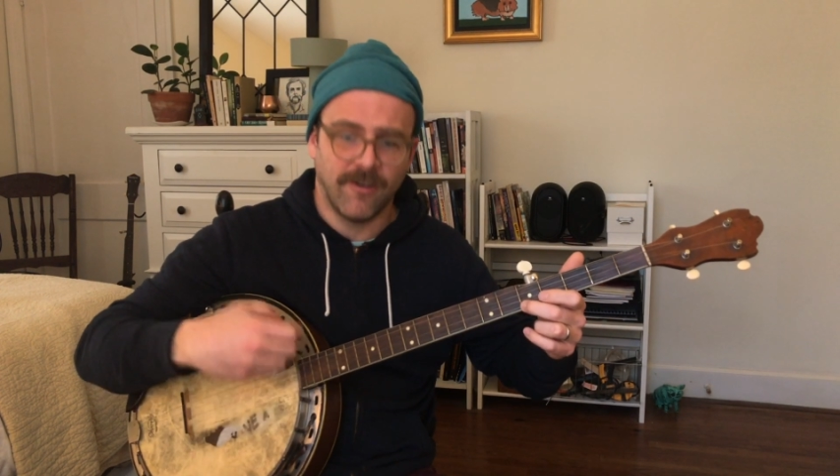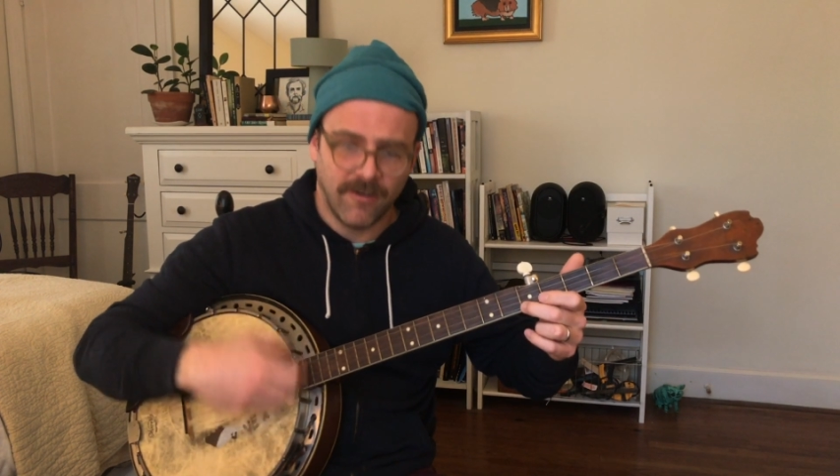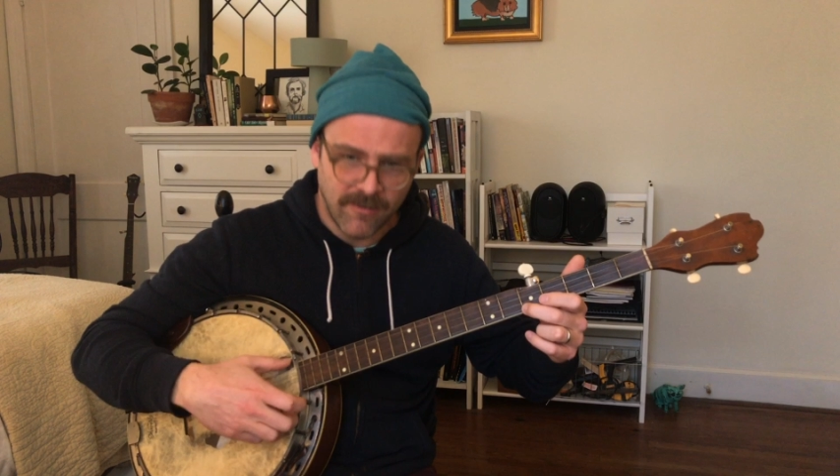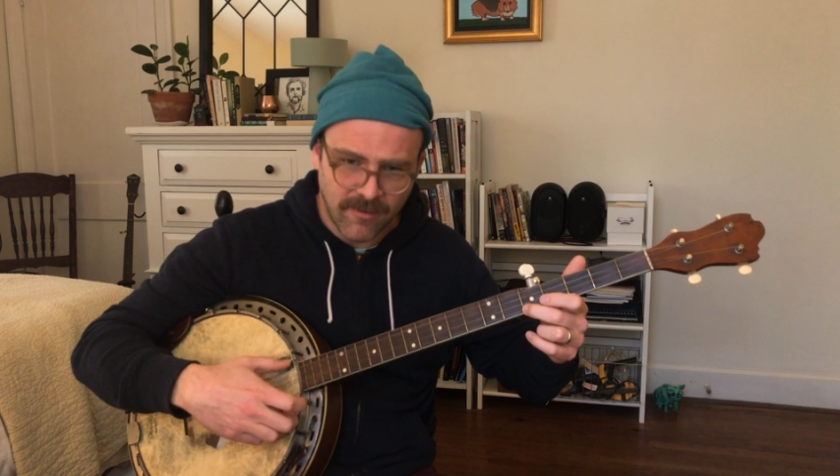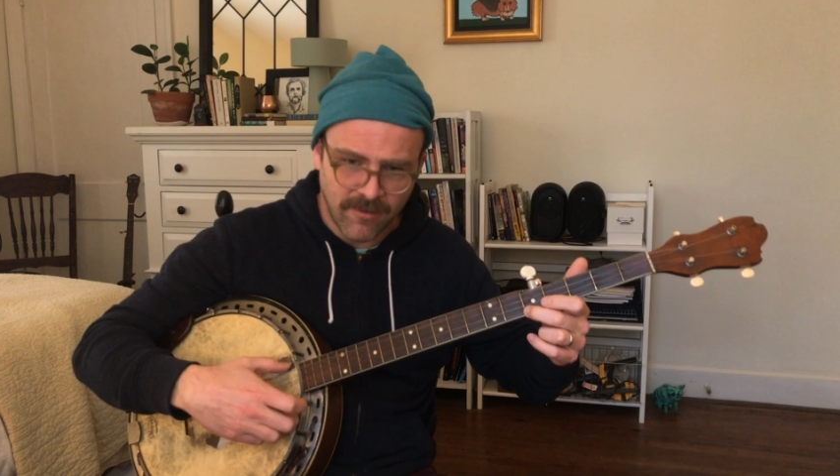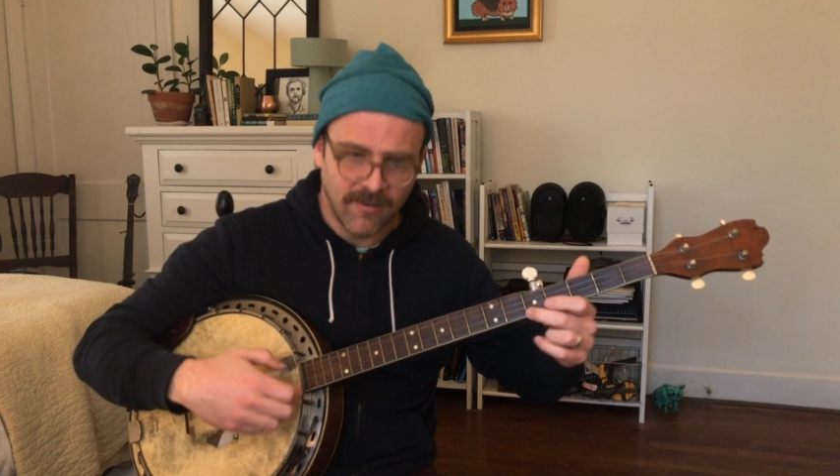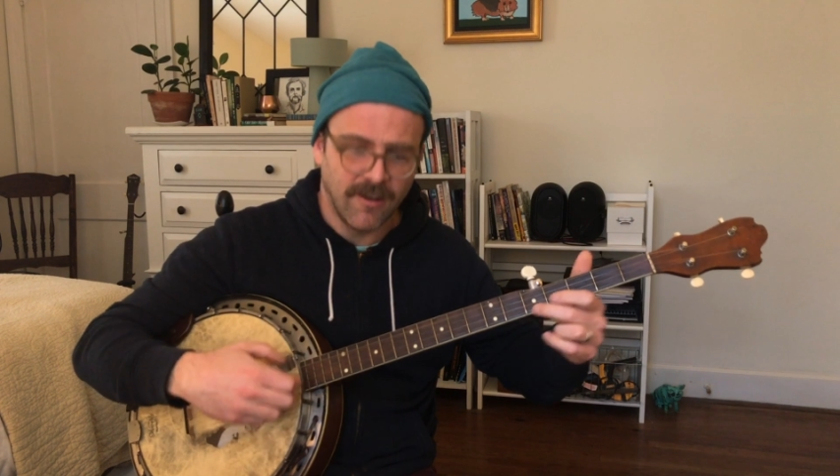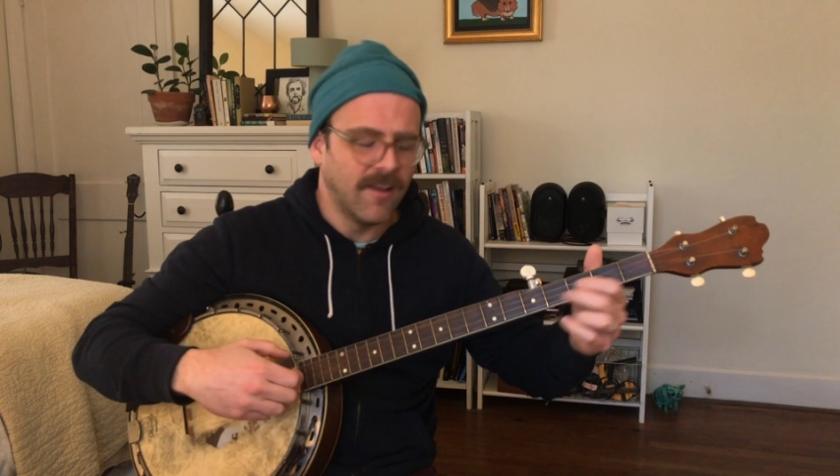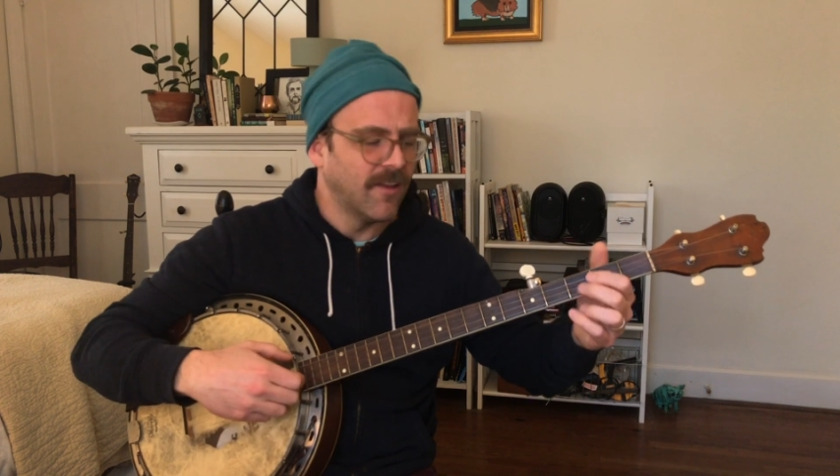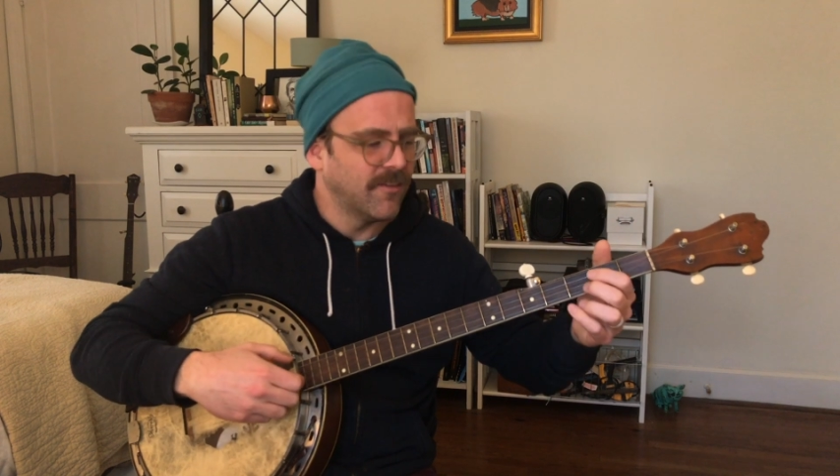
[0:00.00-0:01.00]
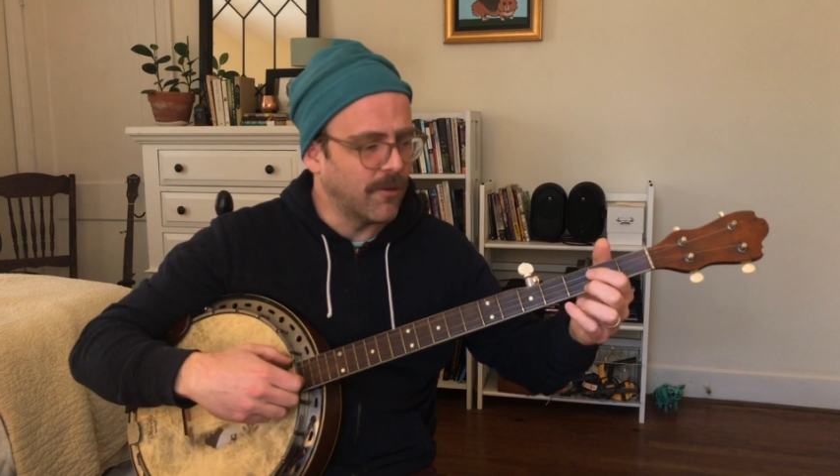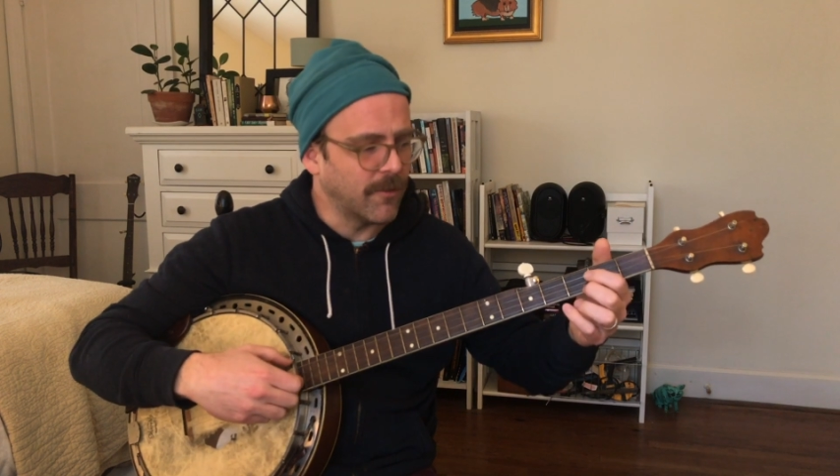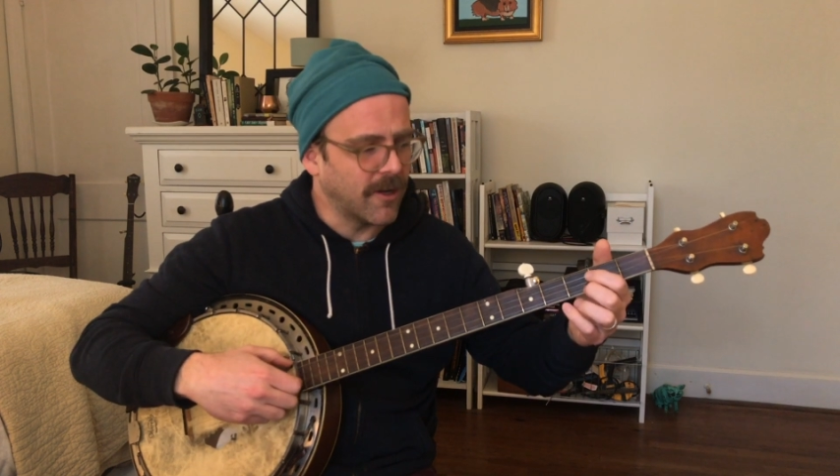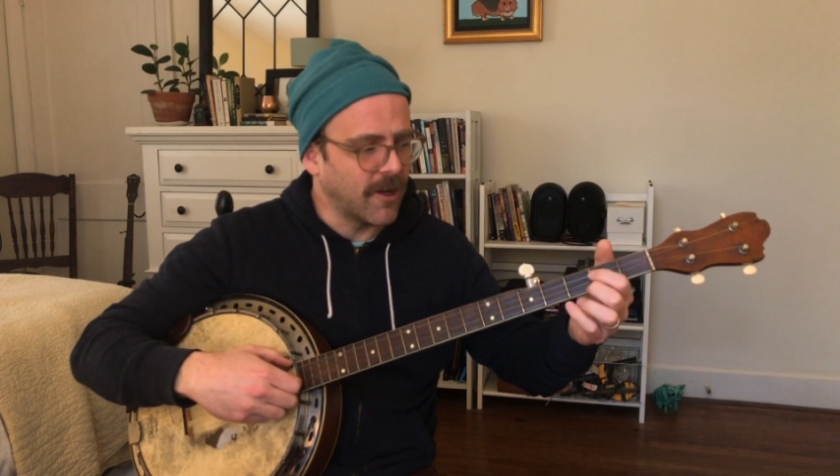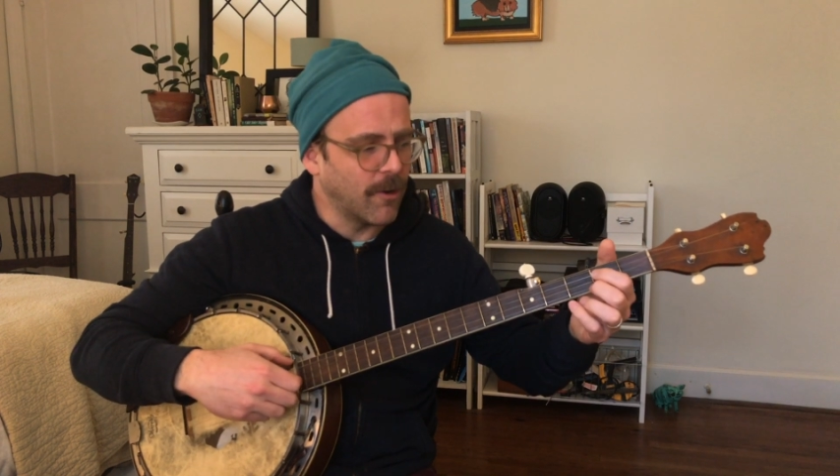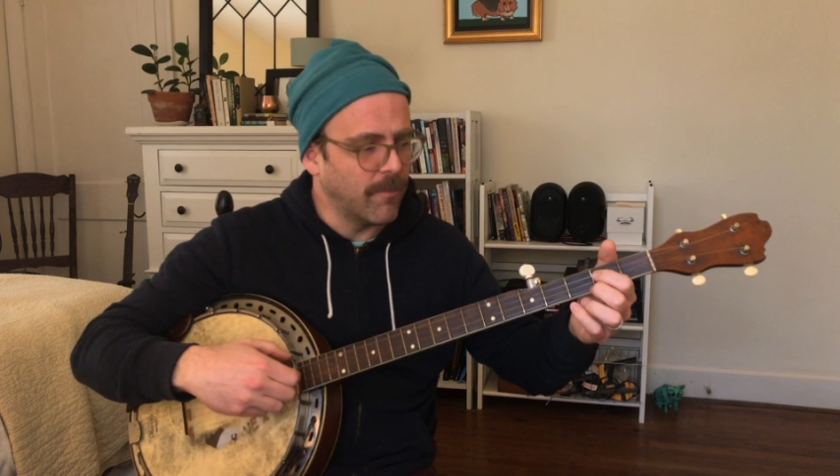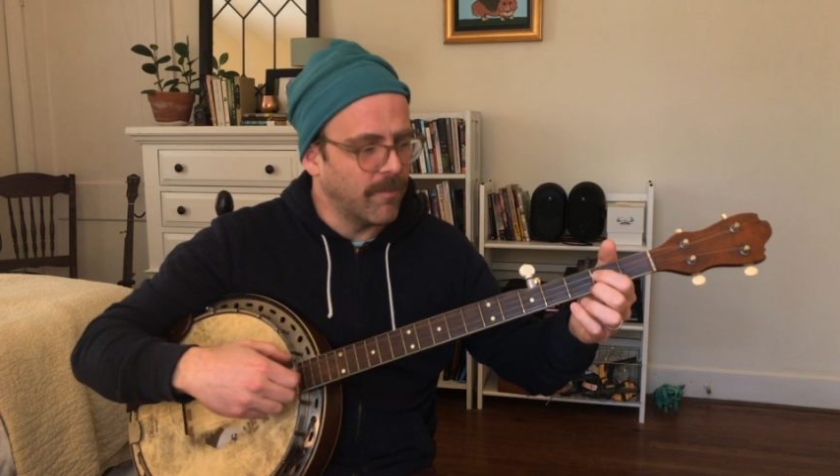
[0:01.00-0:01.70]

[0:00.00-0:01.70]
So we're going to go